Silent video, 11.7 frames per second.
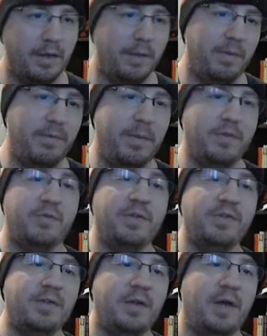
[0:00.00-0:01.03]
PvP. So
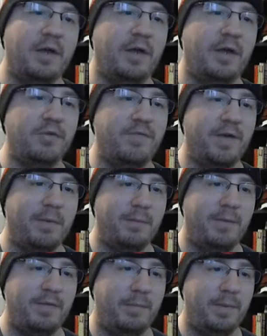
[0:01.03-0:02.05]
this is an interesting fact about
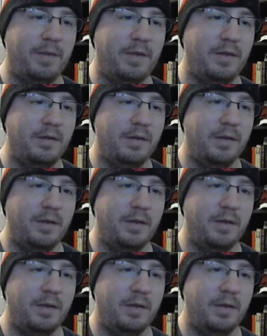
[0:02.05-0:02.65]
PvP.